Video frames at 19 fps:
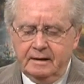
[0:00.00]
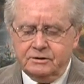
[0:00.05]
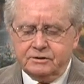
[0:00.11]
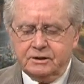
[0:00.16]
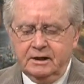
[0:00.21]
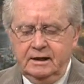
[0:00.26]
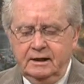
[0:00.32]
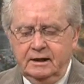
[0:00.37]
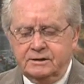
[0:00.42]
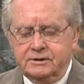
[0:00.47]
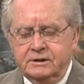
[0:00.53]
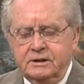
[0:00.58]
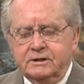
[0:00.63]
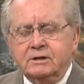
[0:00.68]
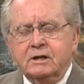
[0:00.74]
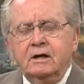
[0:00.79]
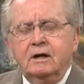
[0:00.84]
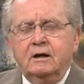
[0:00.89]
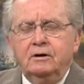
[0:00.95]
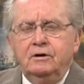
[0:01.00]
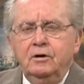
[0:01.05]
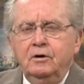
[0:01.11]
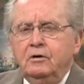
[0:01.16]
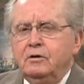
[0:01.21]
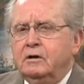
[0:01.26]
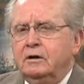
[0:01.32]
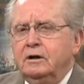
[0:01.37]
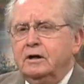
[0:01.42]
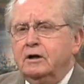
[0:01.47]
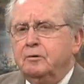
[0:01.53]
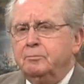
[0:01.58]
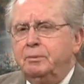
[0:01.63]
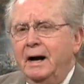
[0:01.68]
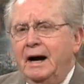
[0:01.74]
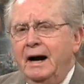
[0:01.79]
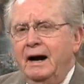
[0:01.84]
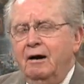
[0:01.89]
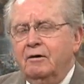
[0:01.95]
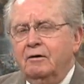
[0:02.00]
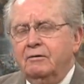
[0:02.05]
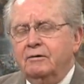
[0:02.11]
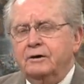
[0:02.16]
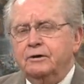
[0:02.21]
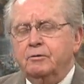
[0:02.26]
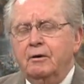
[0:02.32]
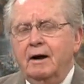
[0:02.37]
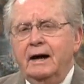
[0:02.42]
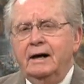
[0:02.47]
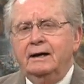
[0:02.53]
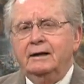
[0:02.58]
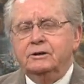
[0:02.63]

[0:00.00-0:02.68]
See, it's this nuclear power that